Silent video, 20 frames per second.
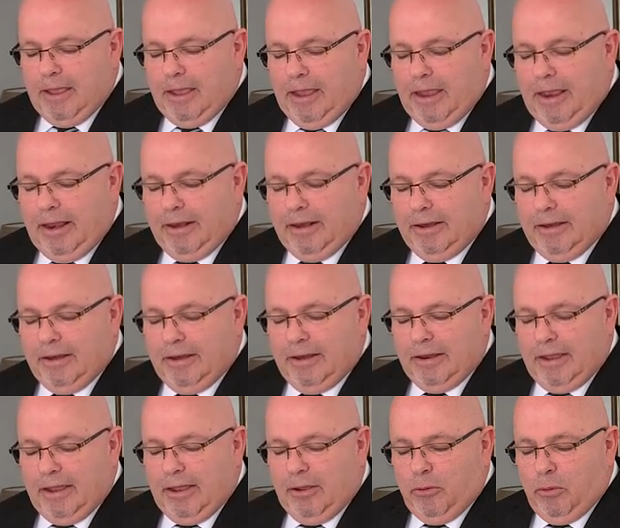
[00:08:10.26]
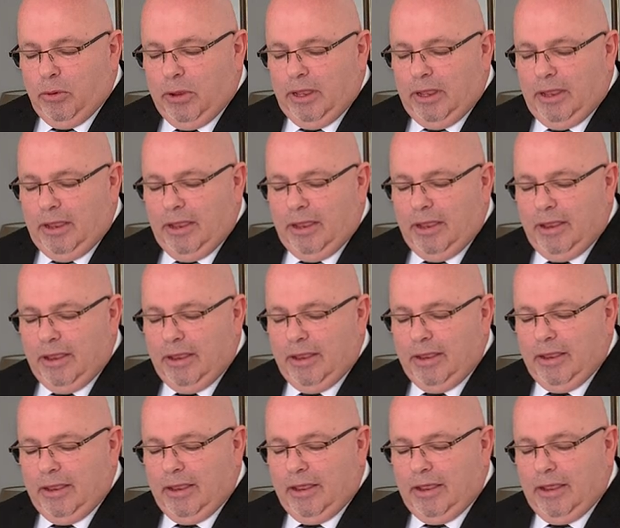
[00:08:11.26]
And
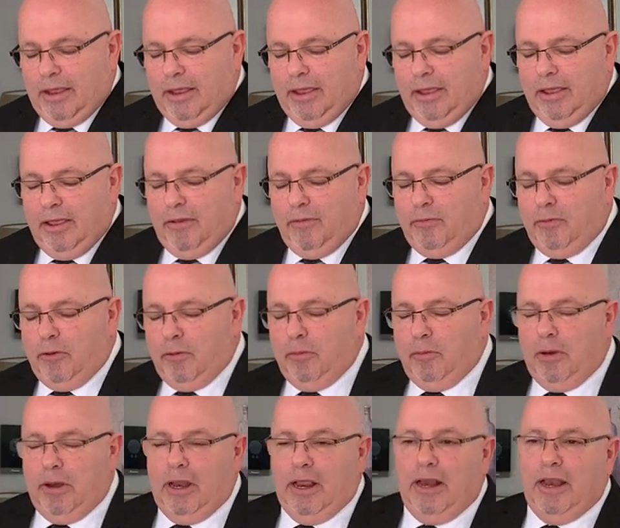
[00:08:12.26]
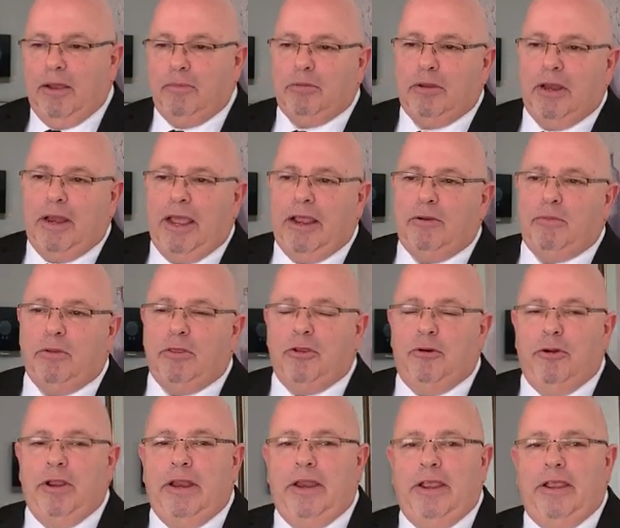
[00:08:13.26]
if you're nearly up to date with
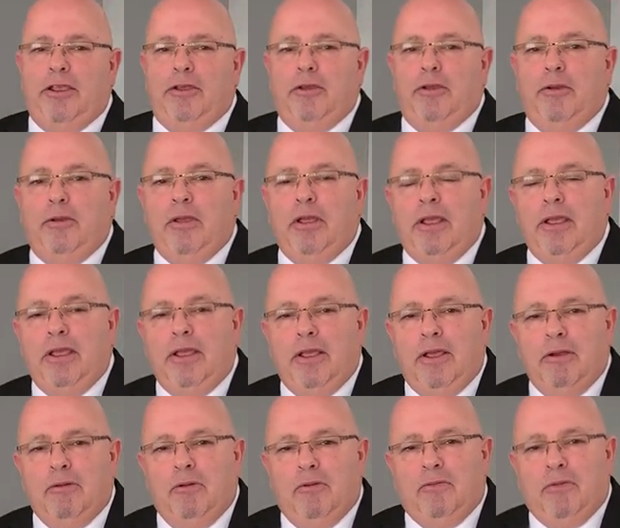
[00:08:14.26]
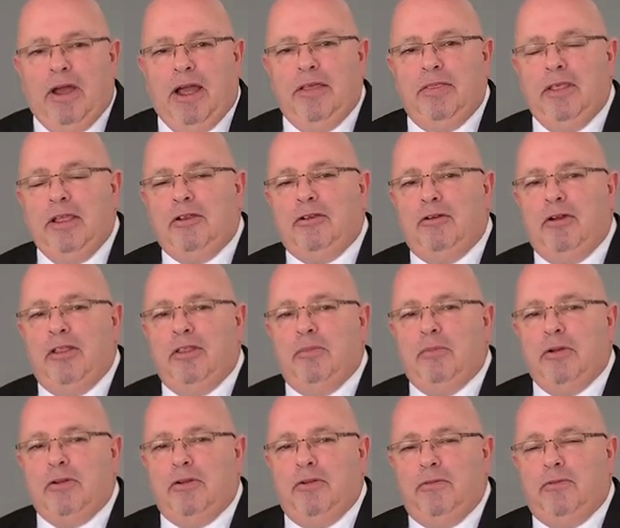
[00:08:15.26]
the reading, you will find that you're in the
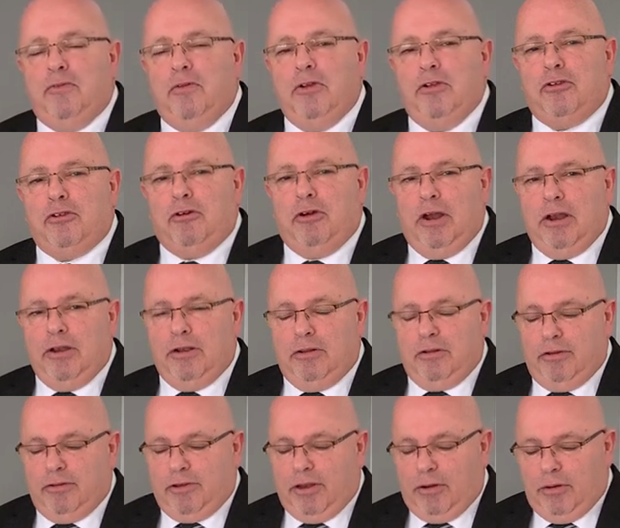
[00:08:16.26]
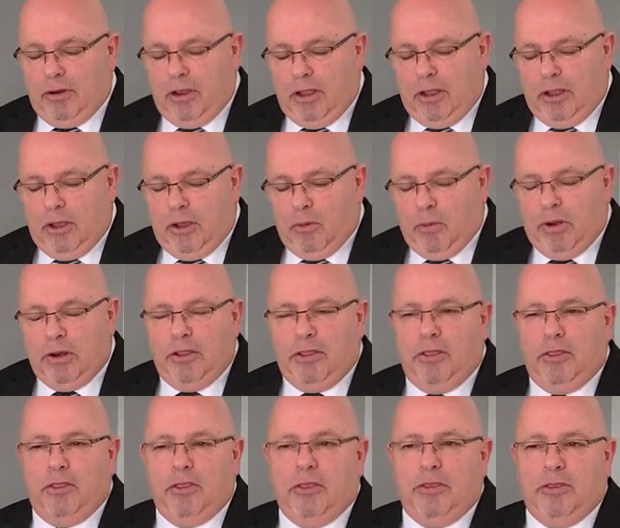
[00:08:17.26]
book of First Chronicles. And one
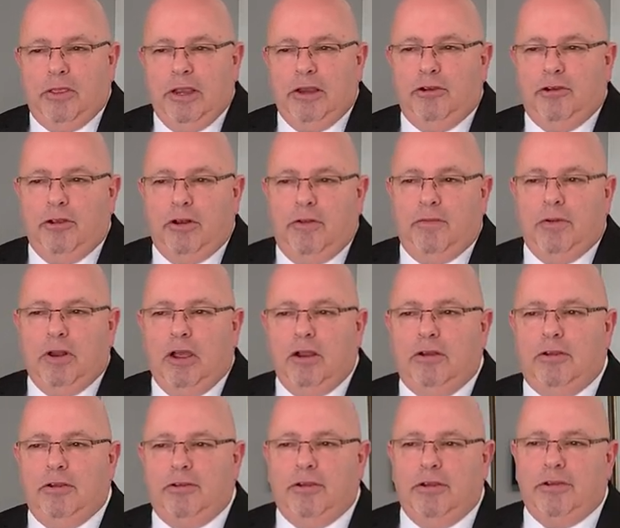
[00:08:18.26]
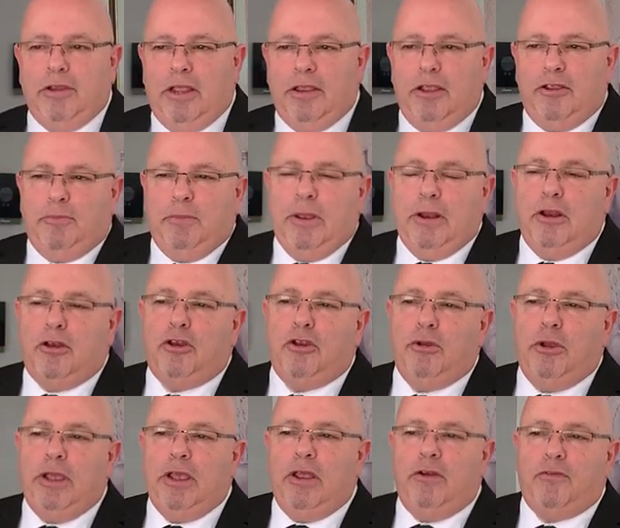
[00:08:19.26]
of the things you'll have noticed is that there's been a
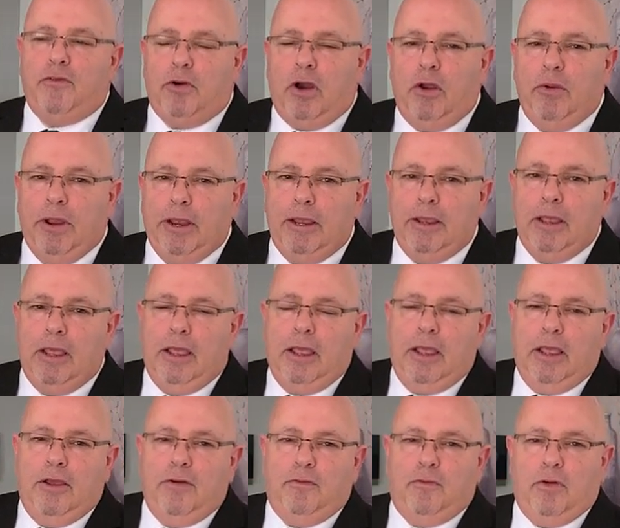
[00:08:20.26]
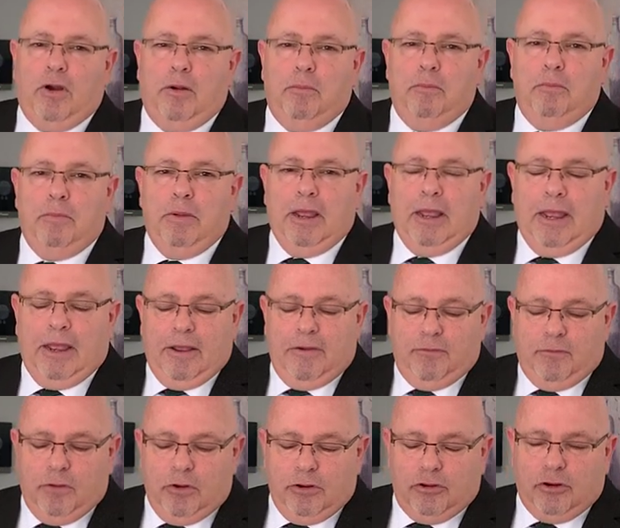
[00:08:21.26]
to-ing and fro-ing from
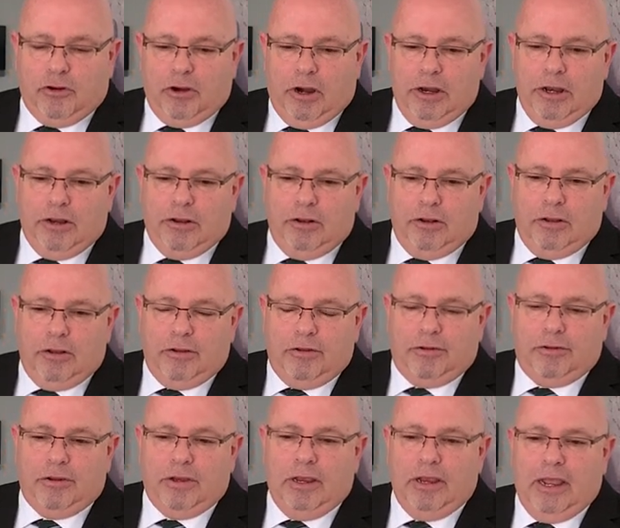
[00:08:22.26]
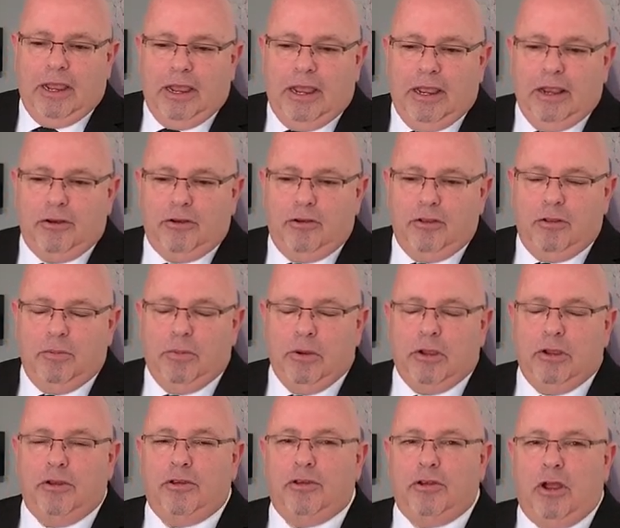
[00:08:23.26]
First Chronicles to the
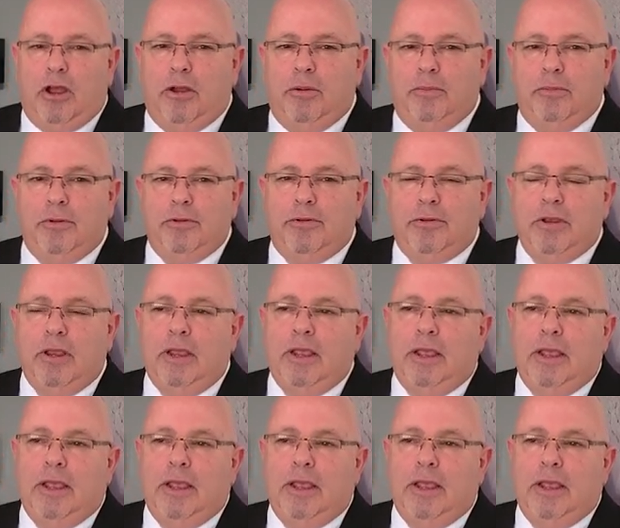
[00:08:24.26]
book of Psalms.